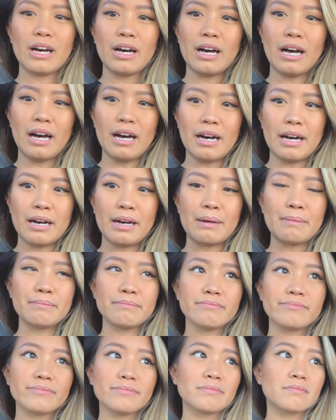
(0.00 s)
um,
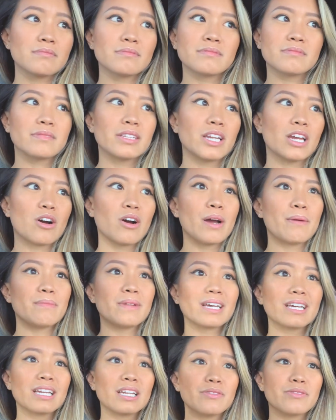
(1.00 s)
you know, I'm
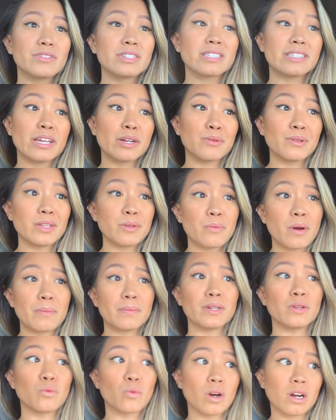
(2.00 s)
negative because they really want me
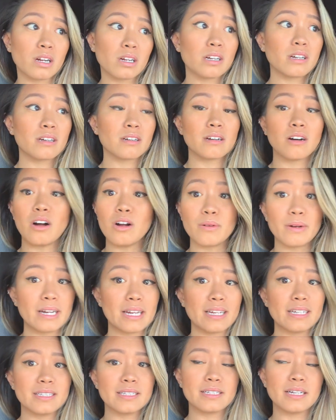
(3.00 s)
to work already.
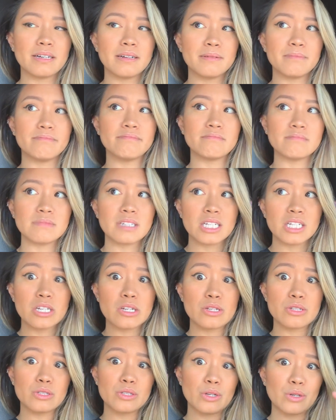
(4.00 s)
Um, so